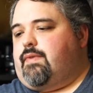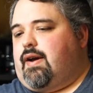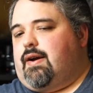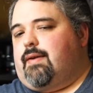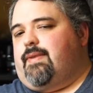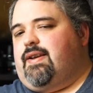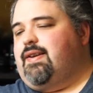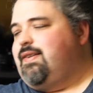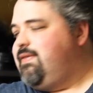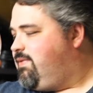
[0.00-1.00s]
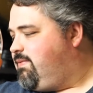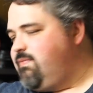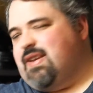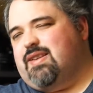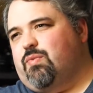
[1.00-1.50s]
and
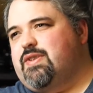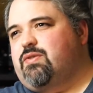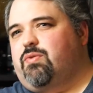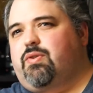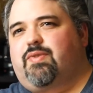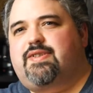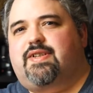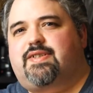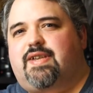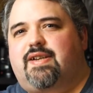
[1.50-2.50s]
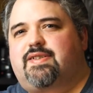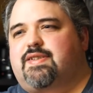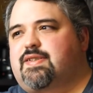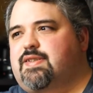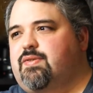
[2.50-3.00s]
the only reason I say it is
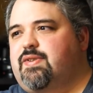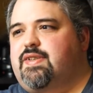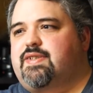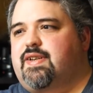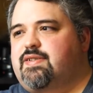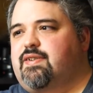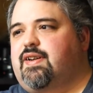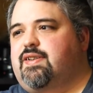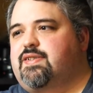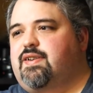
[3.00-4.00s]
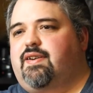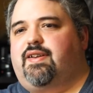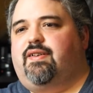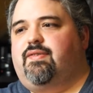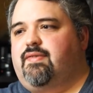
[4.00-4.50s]
because I know these guys are kind of
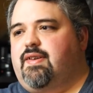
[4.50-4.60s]
starting out.